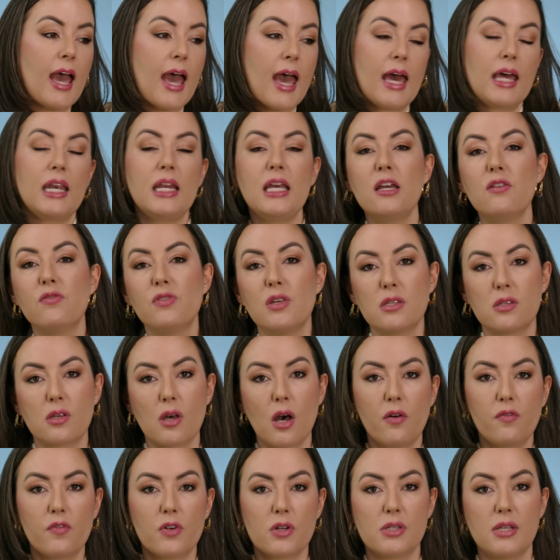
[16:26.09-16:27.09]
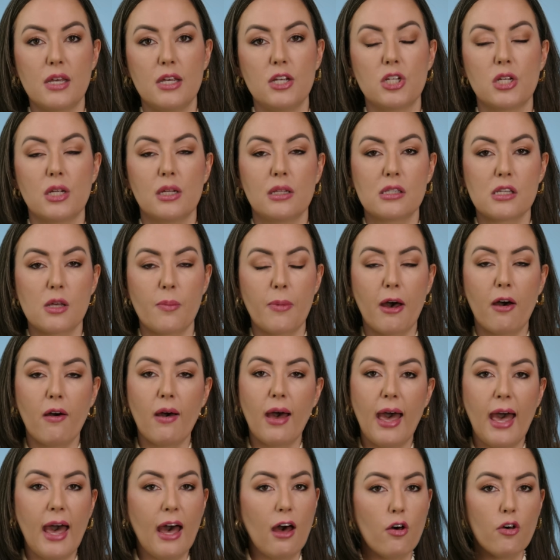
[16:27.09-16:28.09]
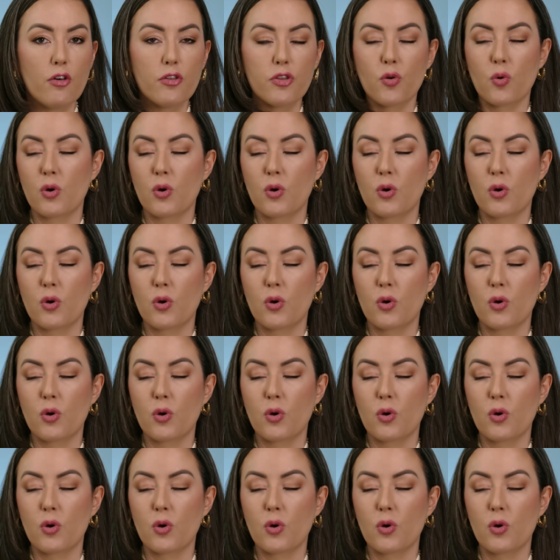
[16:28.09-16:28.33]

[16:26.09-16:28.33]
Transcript: any of these conversations about health